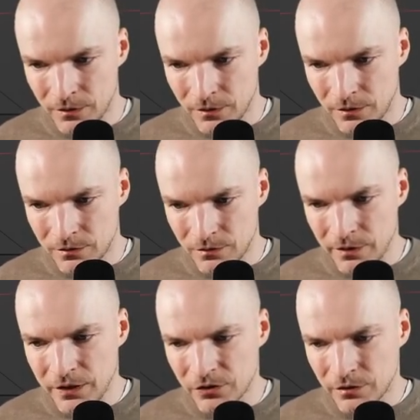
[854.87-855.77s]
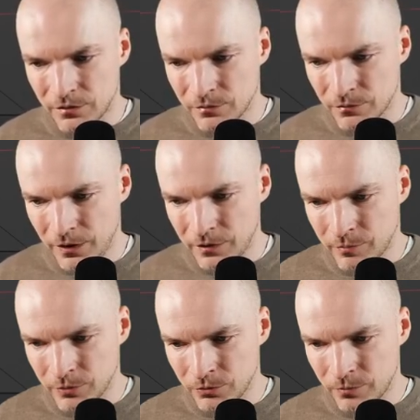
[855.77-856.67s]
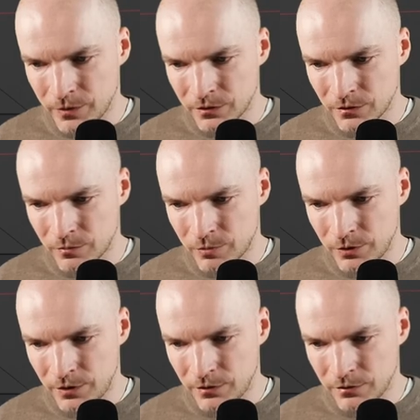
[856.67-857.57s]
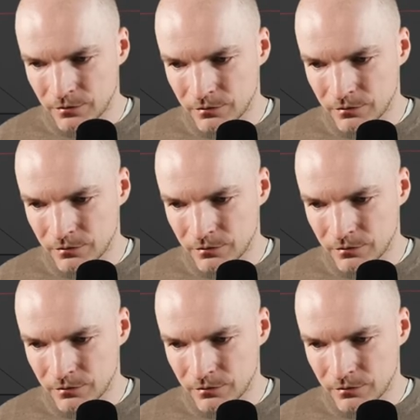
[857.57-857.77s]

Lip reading: It's not actually that blue because it's pretty